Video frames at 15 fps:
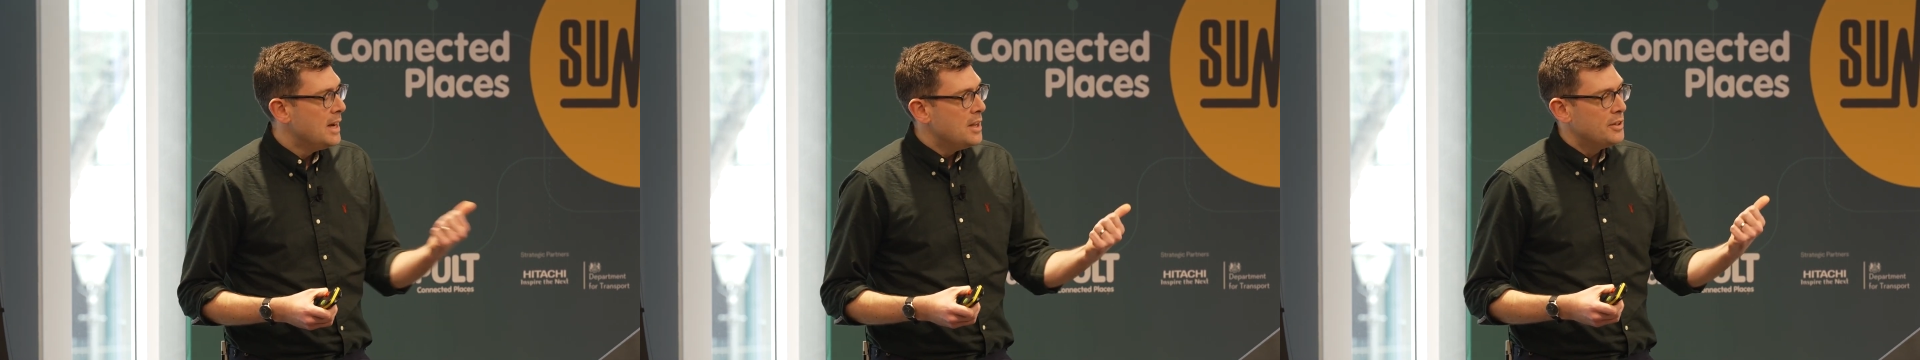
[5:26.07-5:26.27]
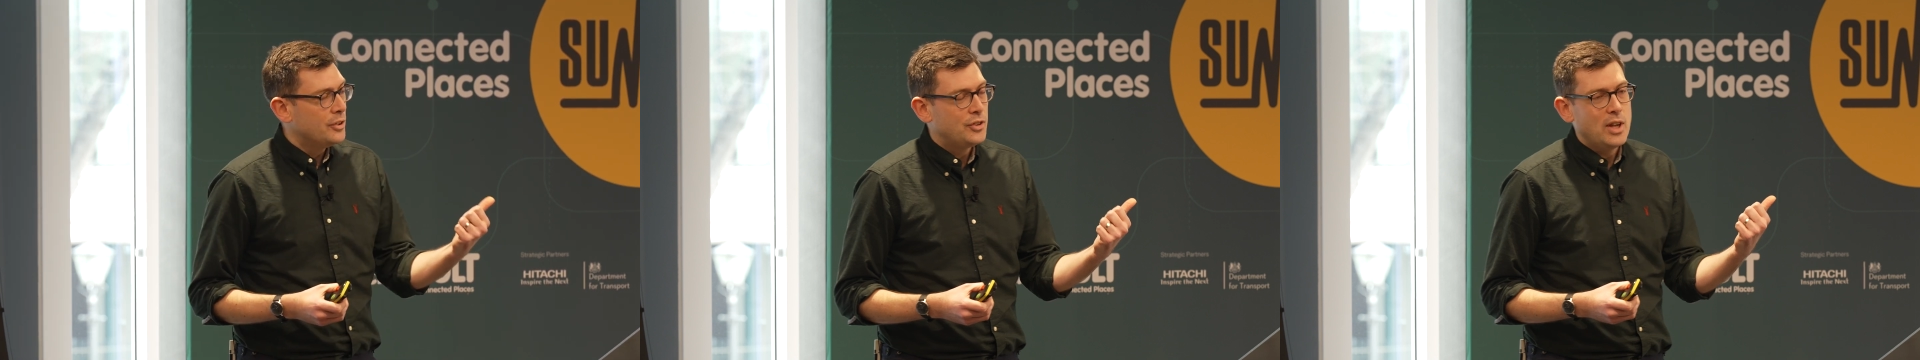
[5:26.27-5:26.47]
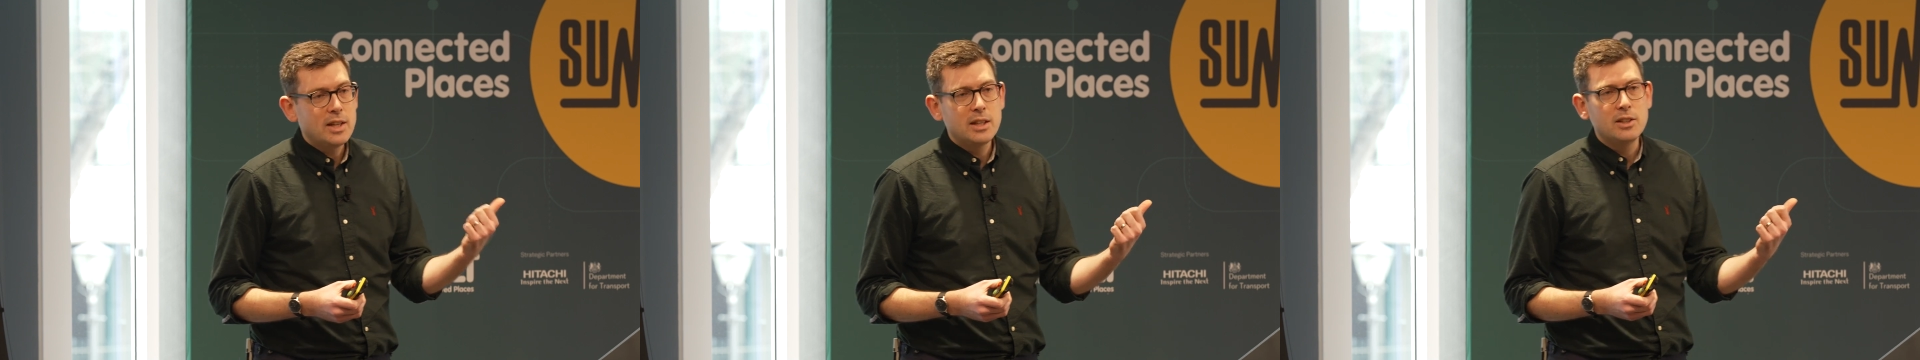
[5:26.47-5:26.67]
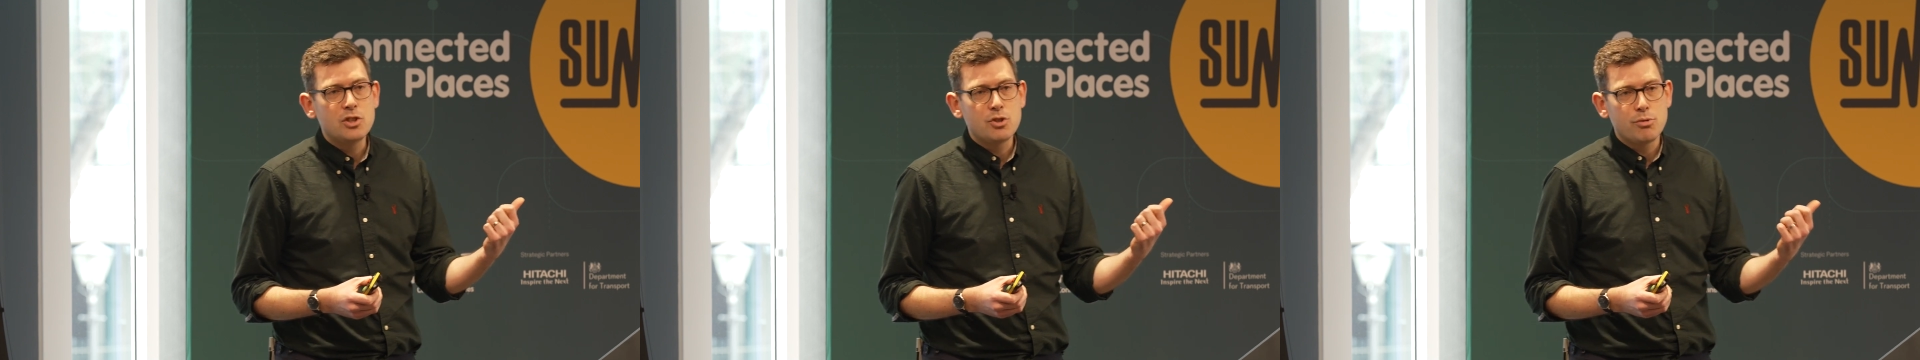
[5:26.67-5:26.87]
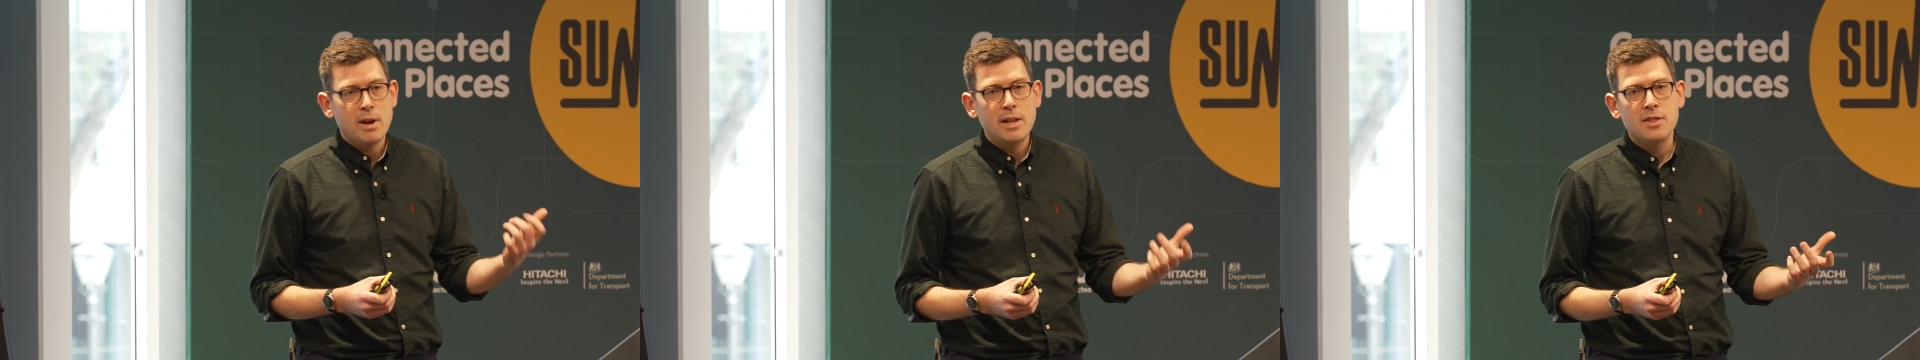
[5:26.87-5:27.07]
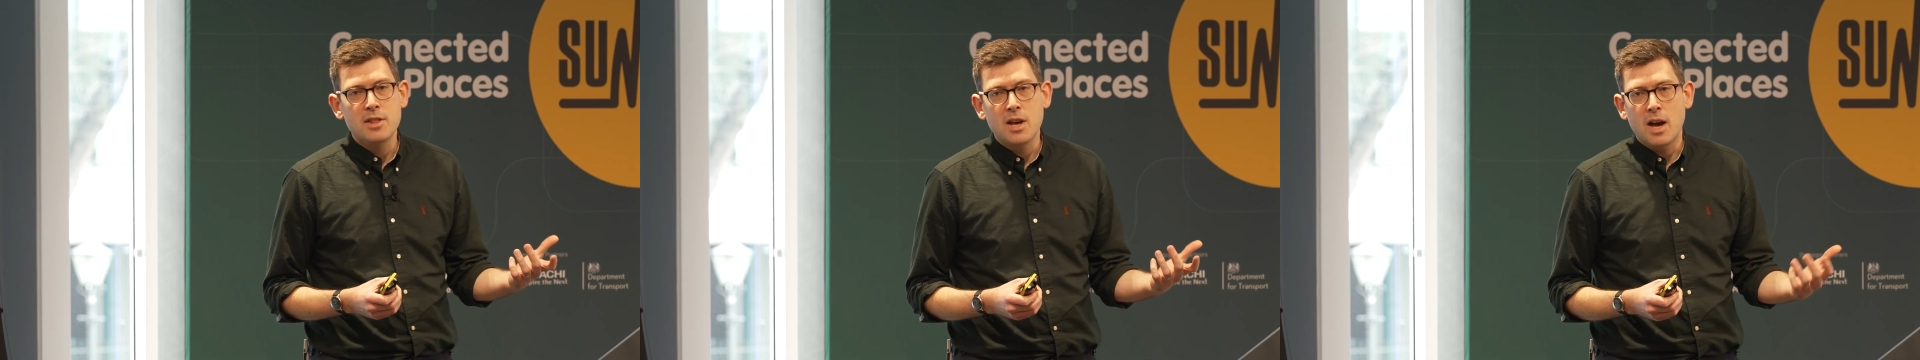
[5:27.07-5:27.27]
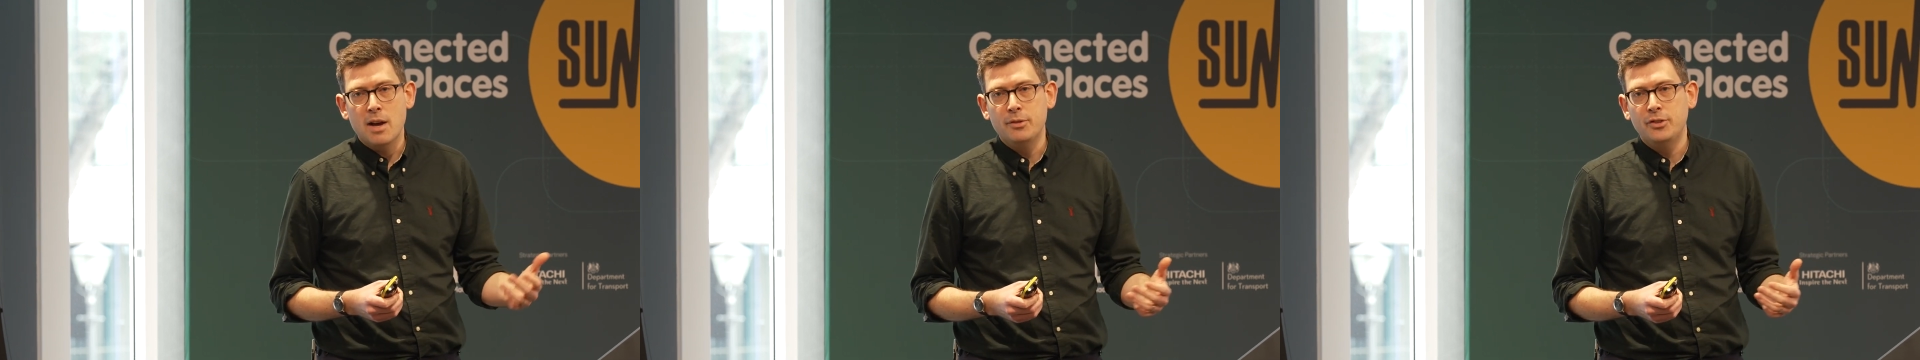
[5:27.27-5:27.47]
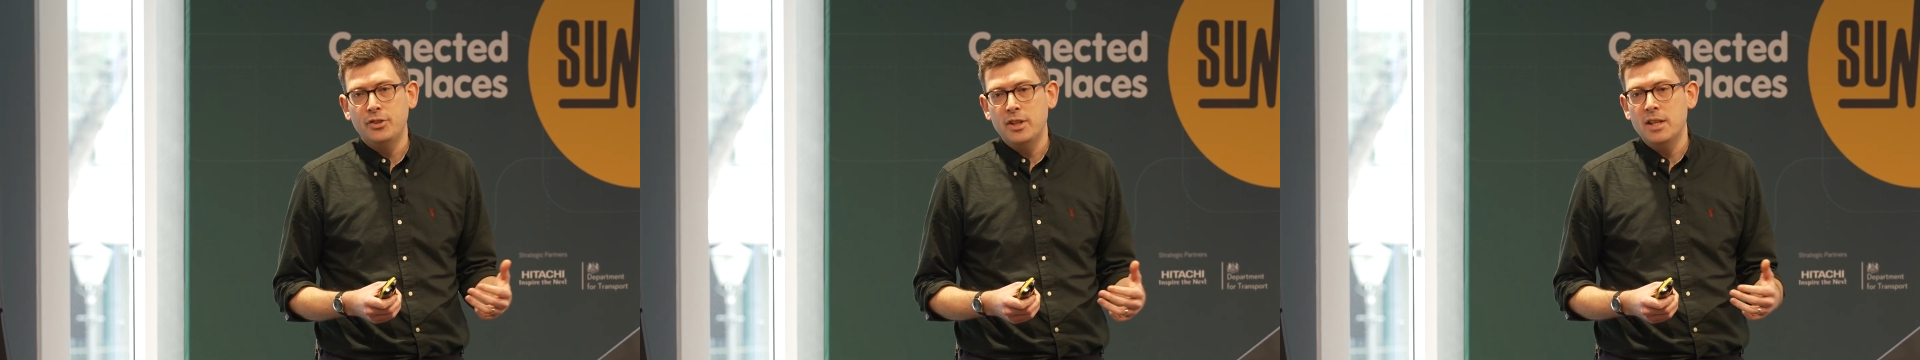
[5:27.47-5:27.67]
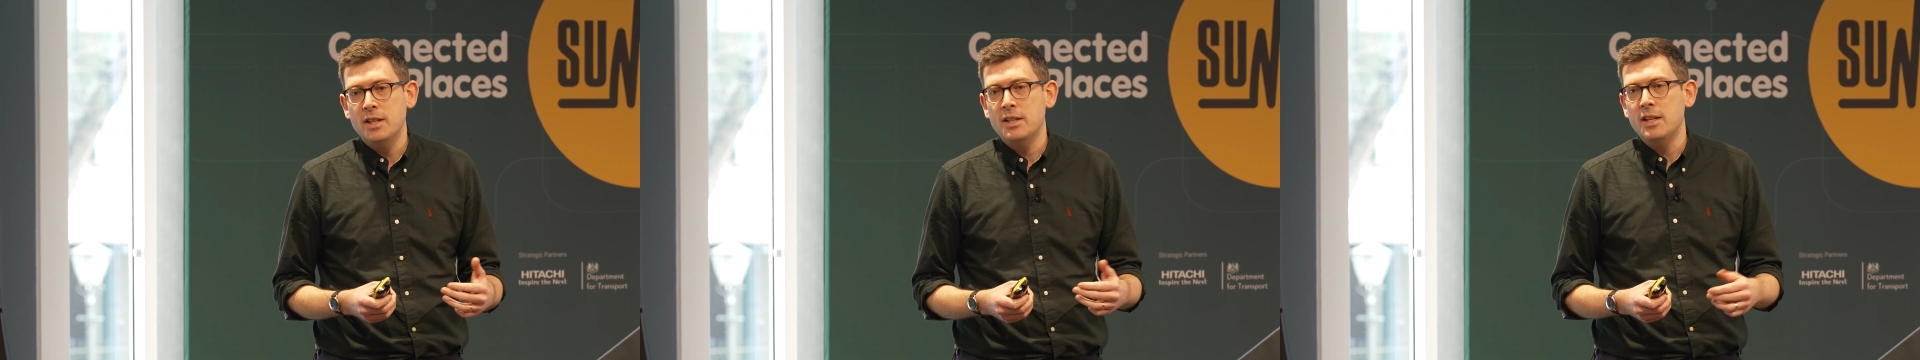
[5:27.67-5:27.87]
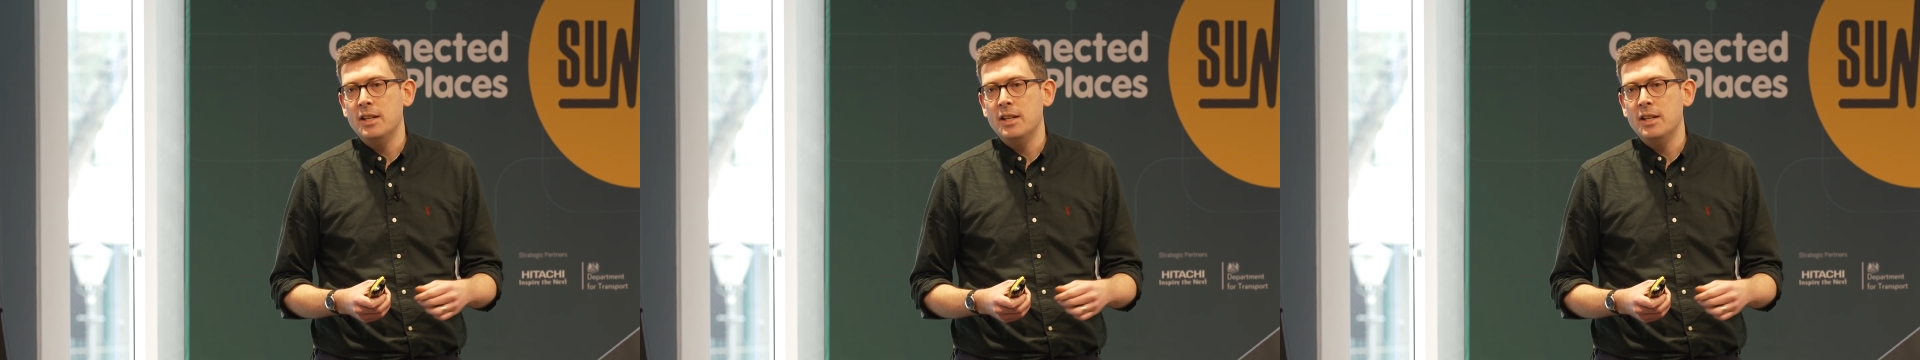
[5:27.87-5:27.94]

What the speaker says: The second trend that I've seen